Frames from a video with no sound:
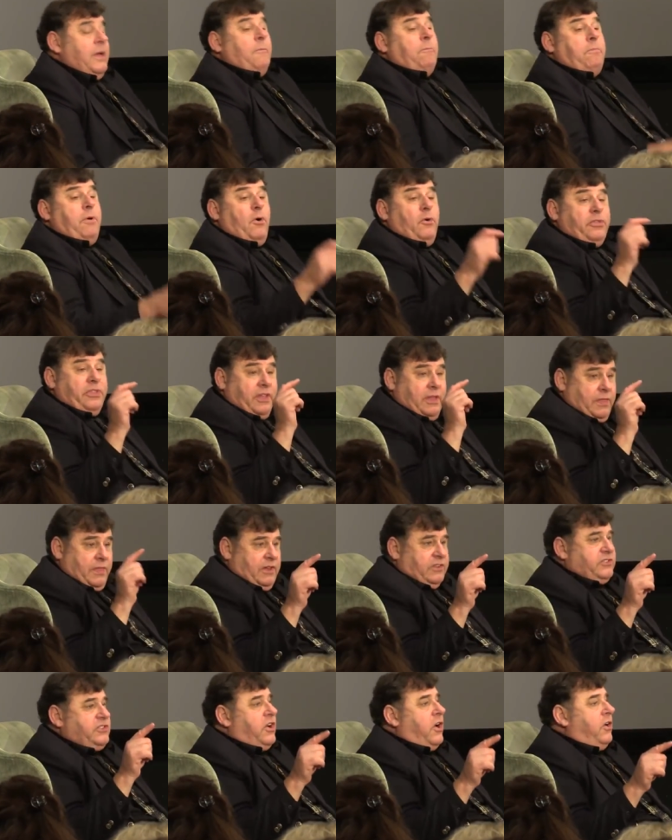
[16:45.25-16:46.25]
Both in
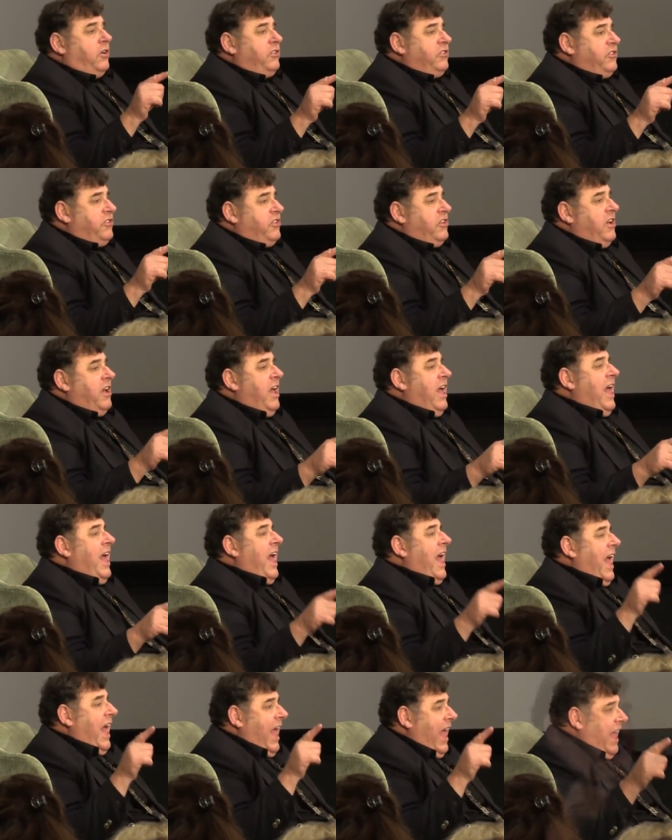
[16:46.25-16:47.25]
the church
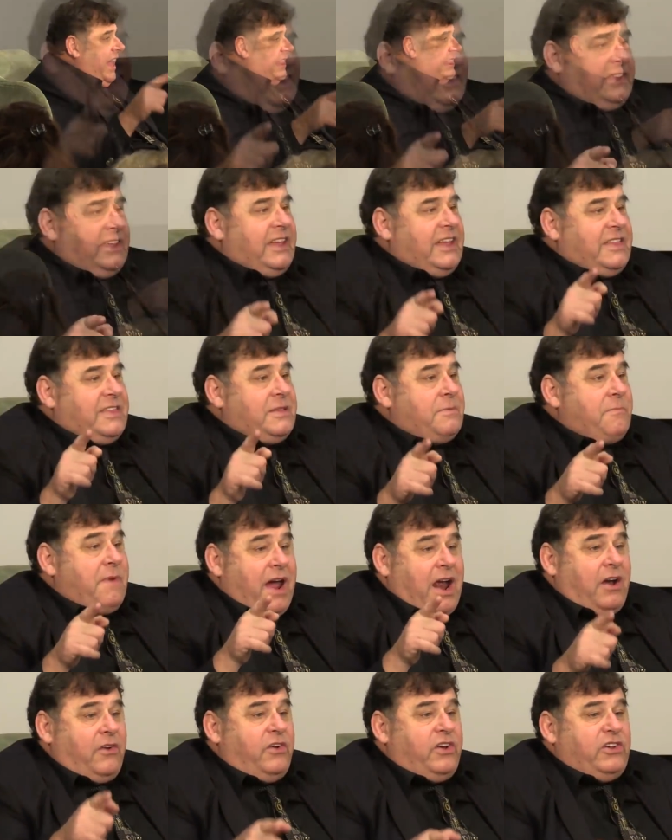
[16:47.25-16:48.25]
and in the
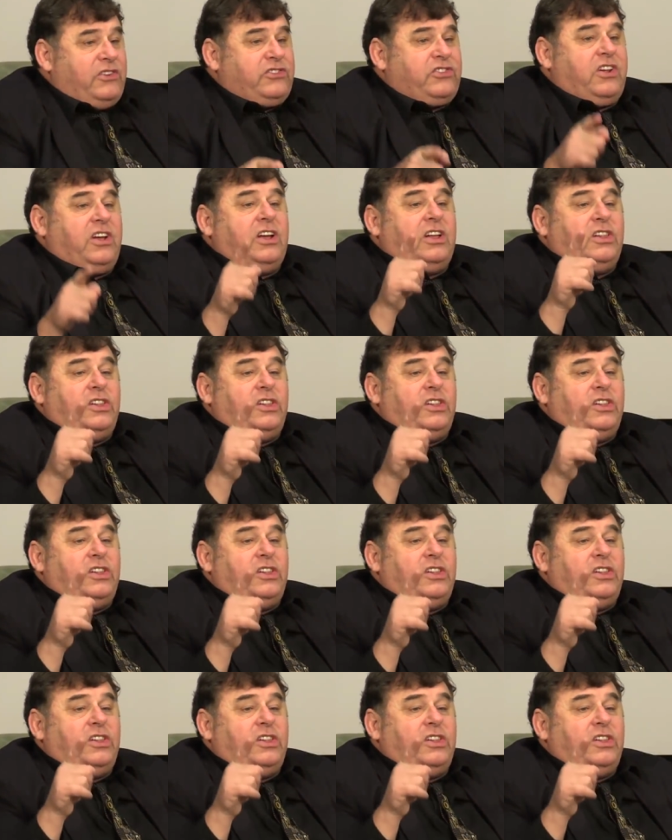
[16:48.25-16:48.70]
marriage,